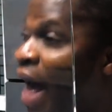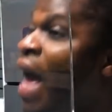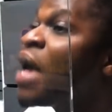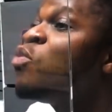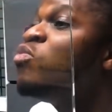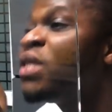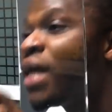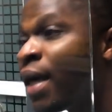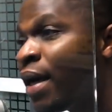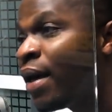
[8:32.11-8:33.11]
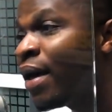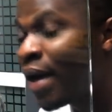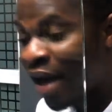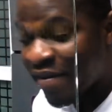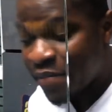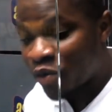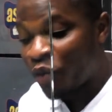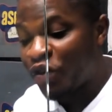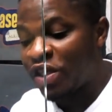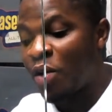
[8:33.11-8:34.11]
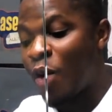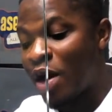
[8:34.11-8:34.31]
I will say government official